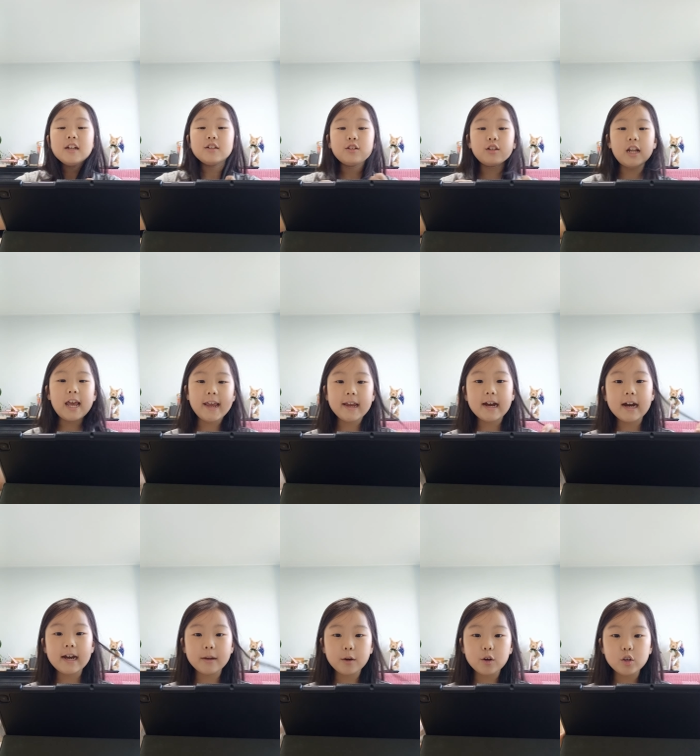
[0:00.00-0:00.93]
Today
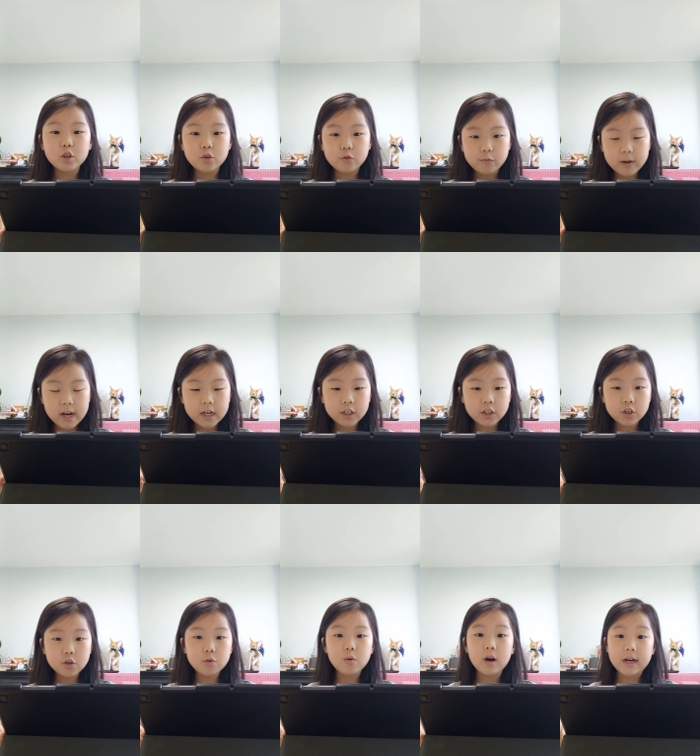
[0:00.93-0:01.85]
I'm going to read
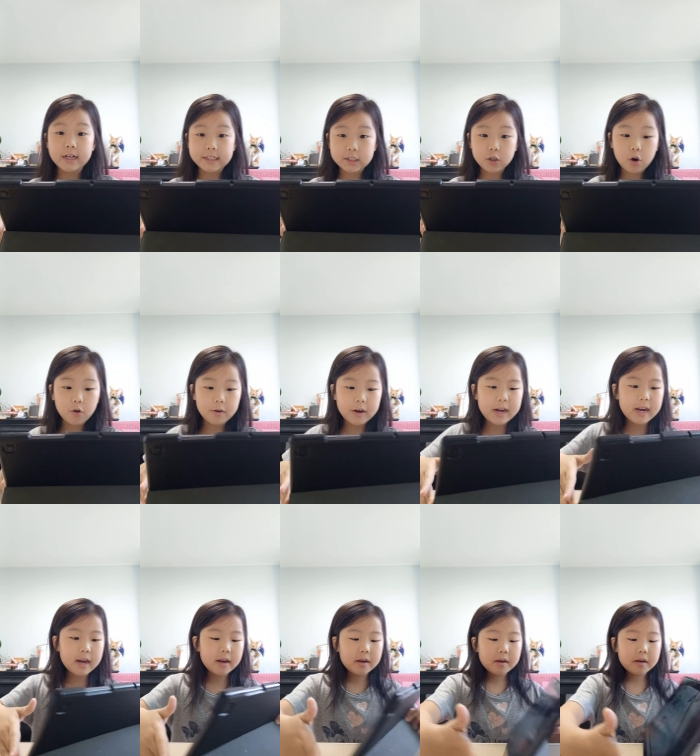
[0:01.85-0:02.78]
you a
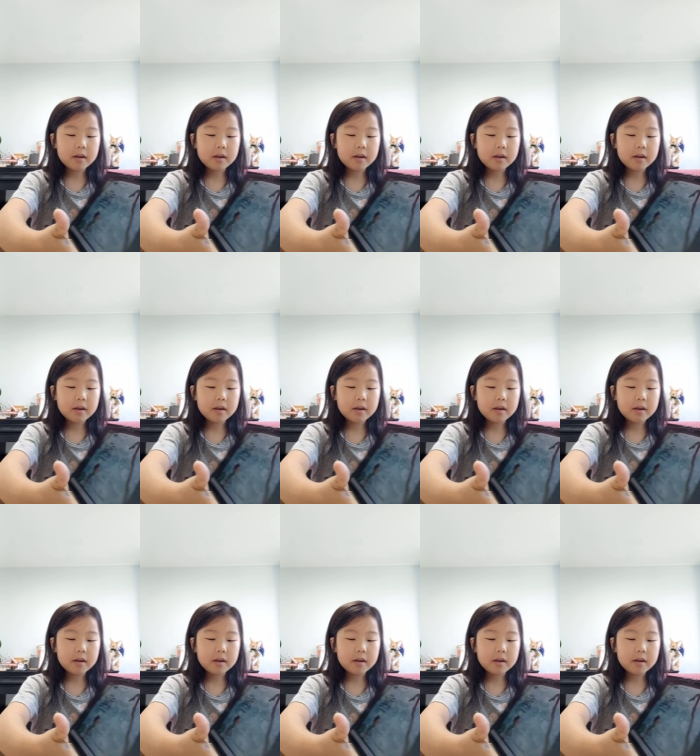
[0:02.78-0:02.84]
story.